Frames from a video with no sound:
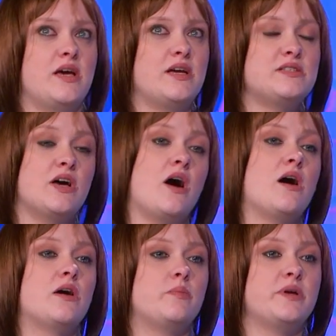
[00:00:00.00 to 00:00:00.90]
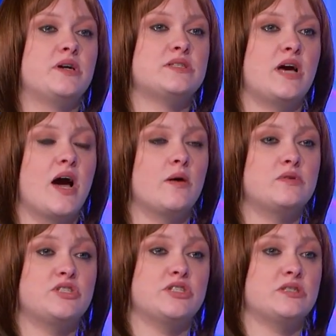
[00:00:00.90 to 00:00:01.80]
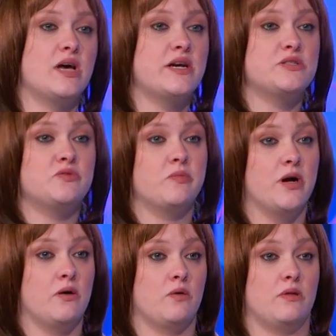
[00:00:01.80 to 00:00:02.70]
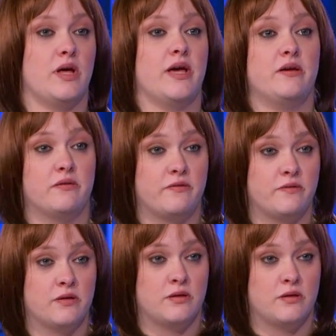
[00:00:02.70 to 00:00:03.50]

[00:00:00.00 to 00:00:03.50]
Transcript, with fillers: It's hard because I was just lied to my whole life.